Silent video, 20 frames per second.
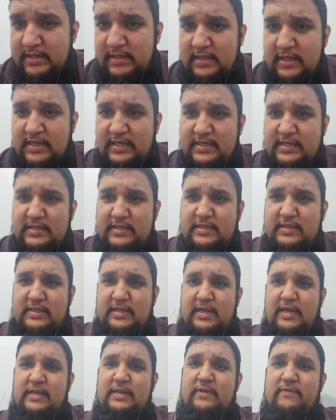that's
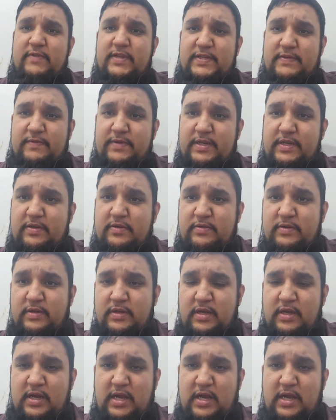the end of this video.